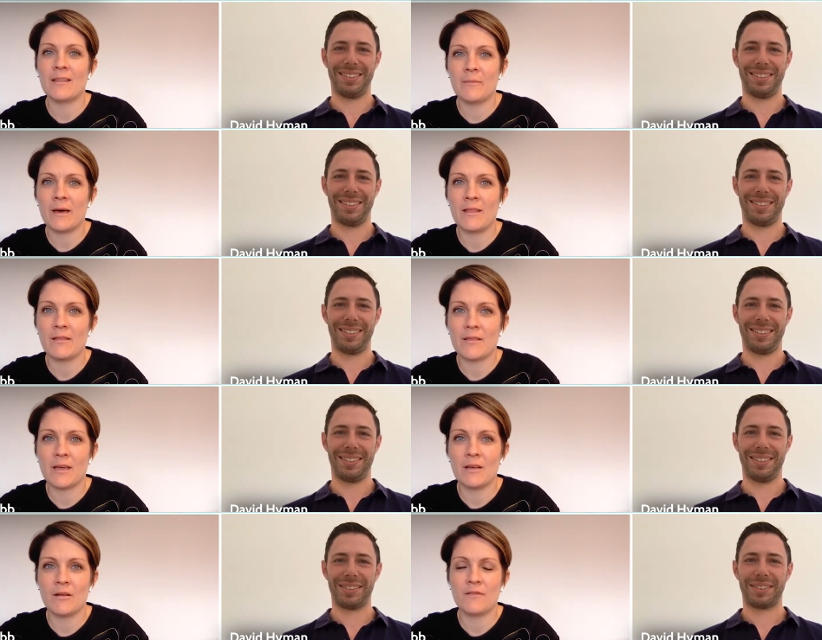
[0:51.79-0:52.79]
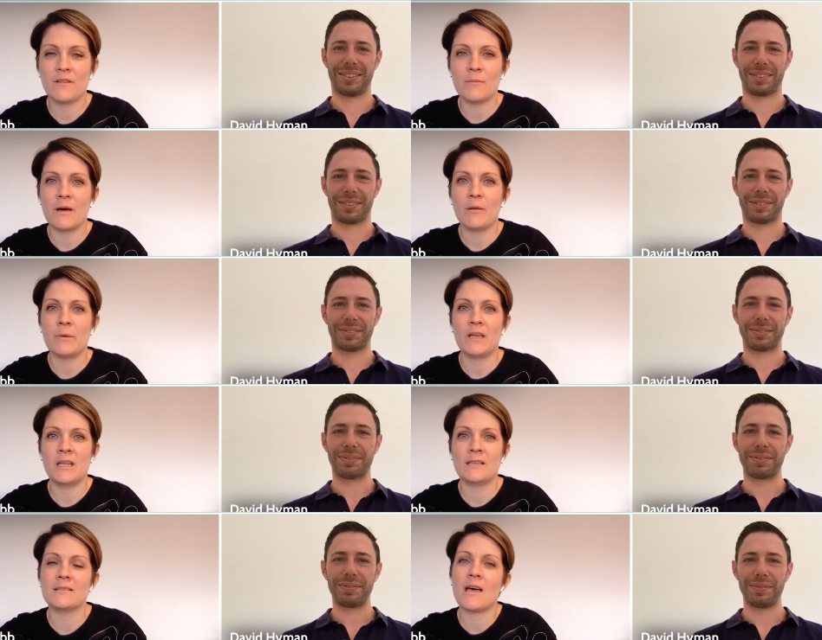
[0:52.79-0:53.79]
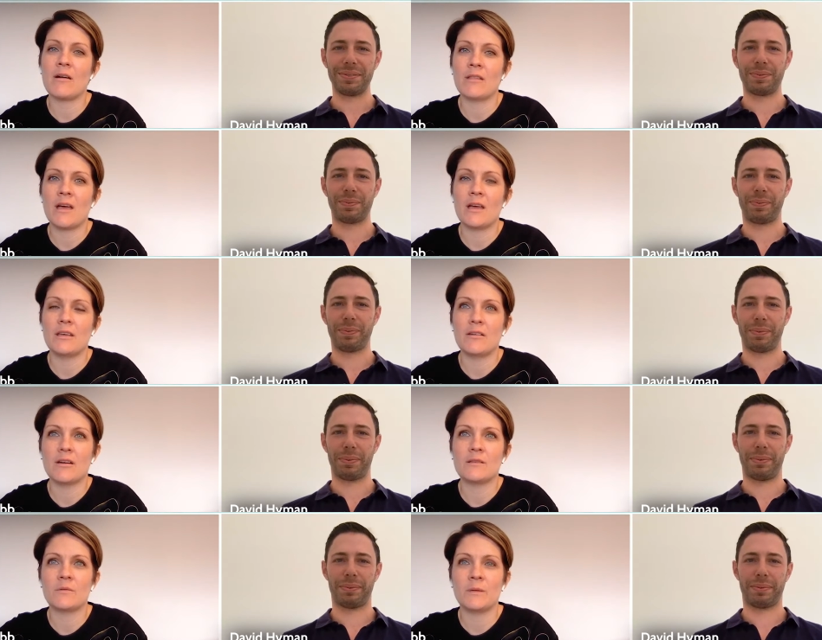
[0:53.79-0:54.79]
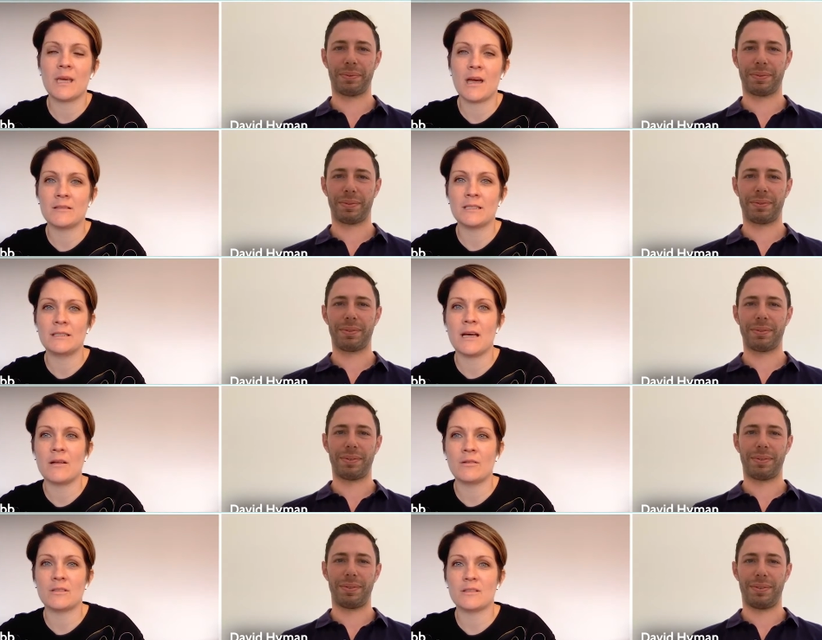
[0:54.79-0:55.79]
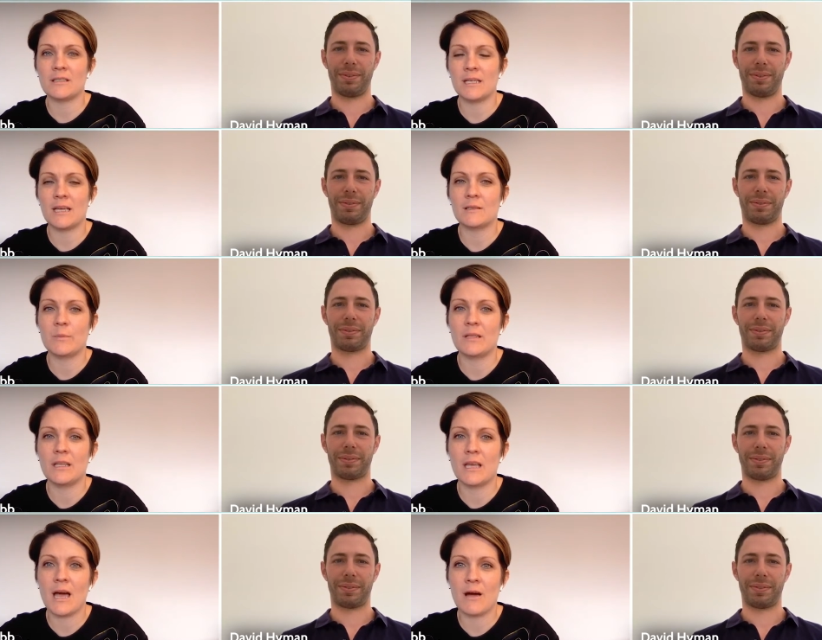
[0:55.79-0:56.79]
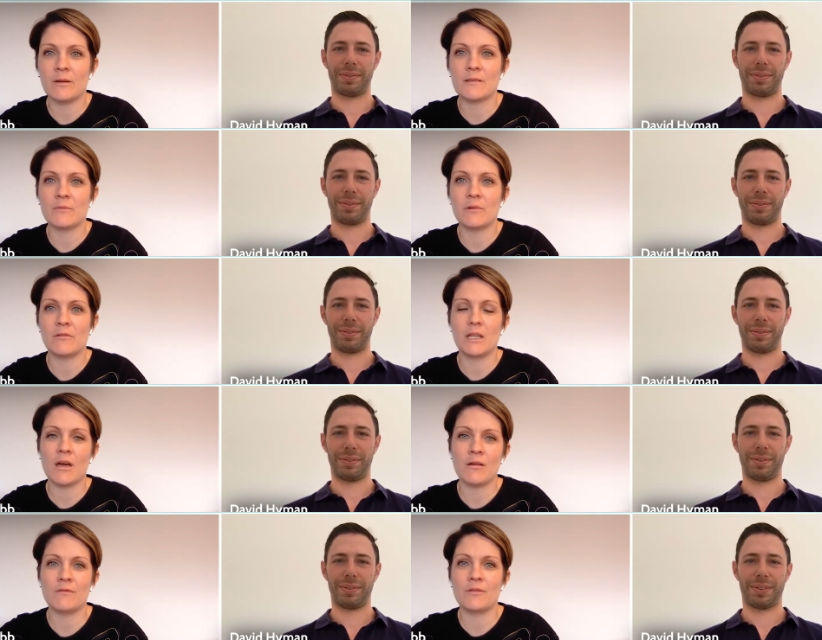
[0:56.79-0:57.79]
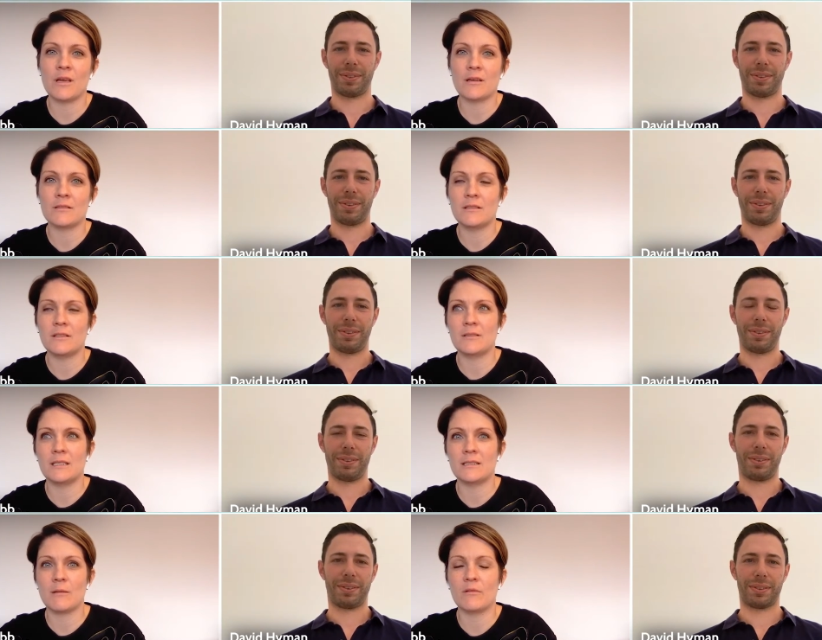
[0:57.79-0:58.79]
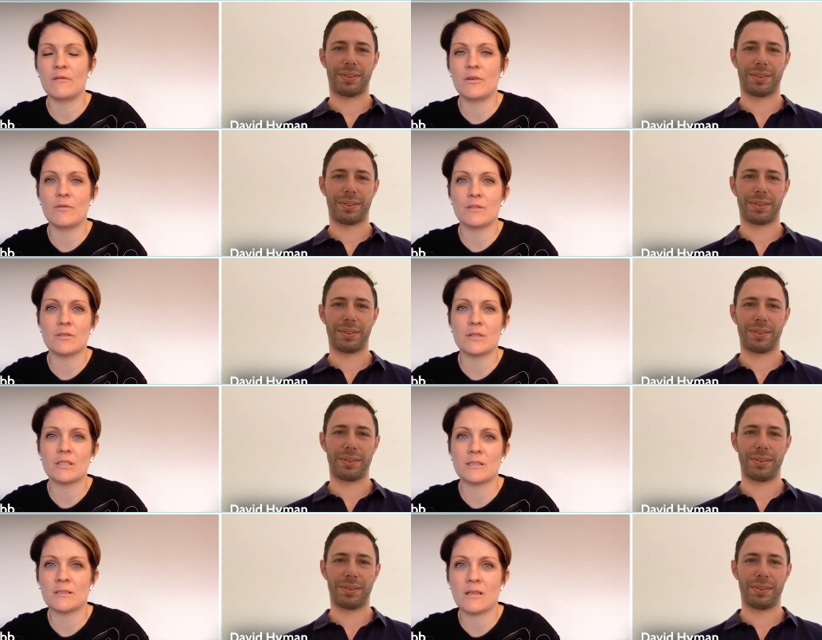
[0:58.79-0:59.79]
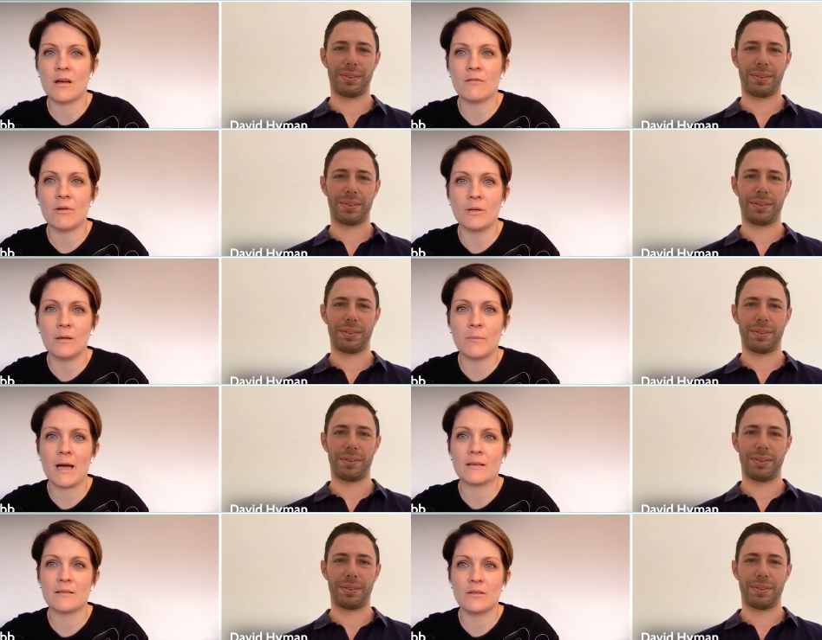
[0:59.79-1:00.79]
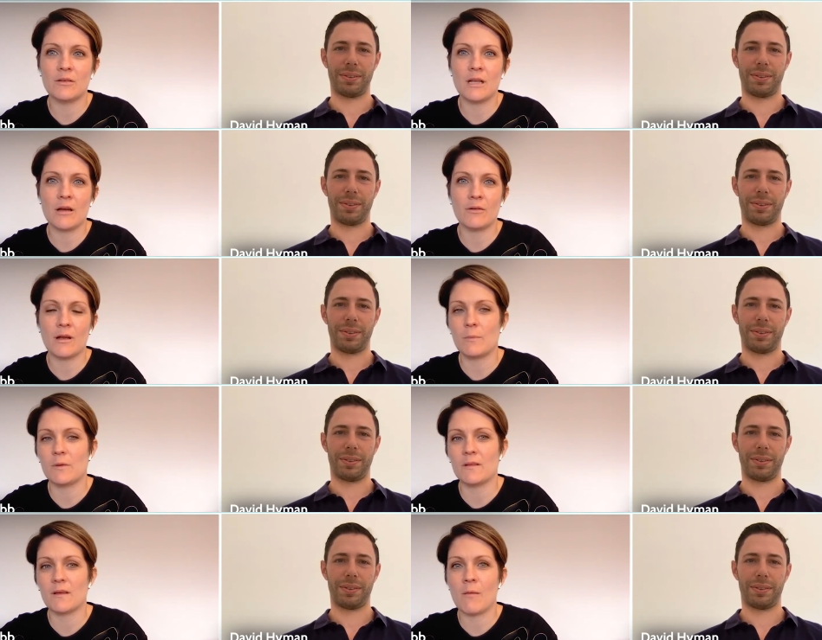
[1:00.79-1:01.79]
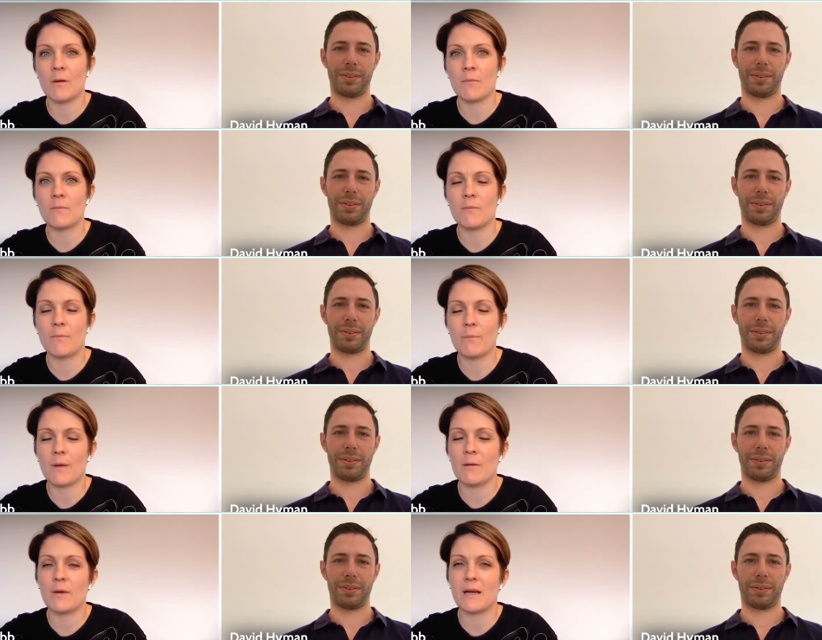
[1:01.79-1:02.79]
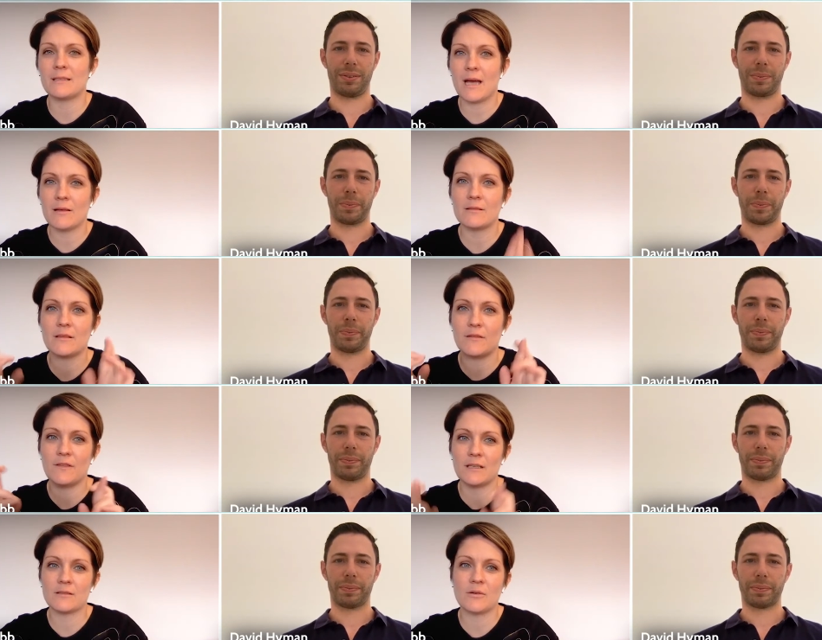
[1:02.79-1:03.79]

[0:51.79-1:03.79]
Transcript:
Speaker 1: month. I know for the Melburnians out there, you guys will be counting down not just the days but the hours, and we're really hopeful that you see some of your restrictions start rolling back soon. Now your numbers are coming coming back down, so fingers